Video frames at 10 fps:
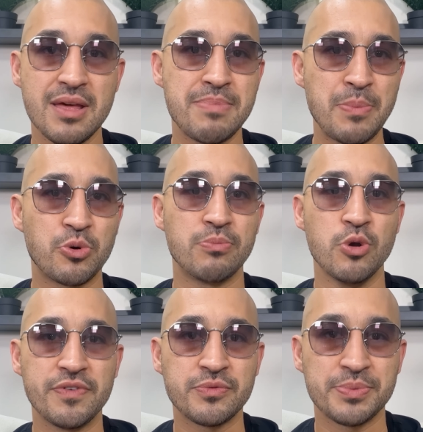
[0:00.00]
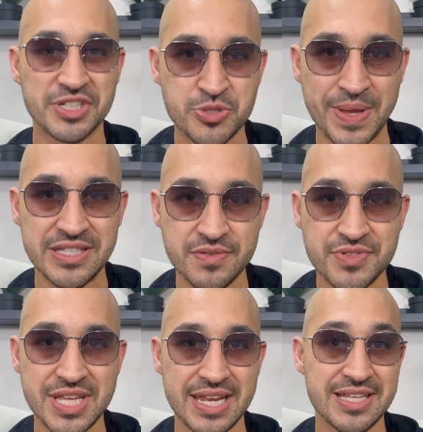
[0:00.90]
People were moving from expensive
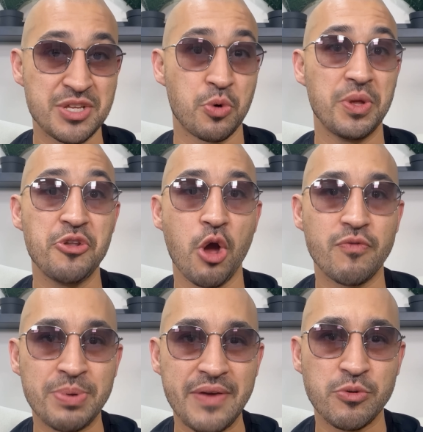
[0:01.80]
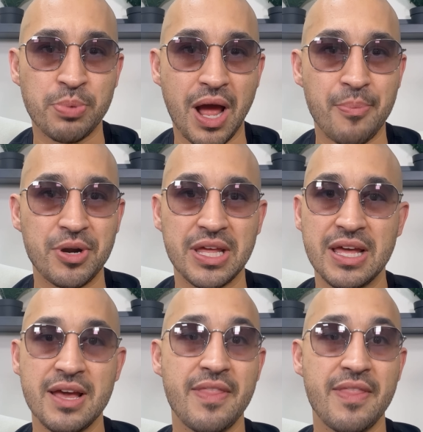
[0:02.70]
cities. They were willing to overpay for property.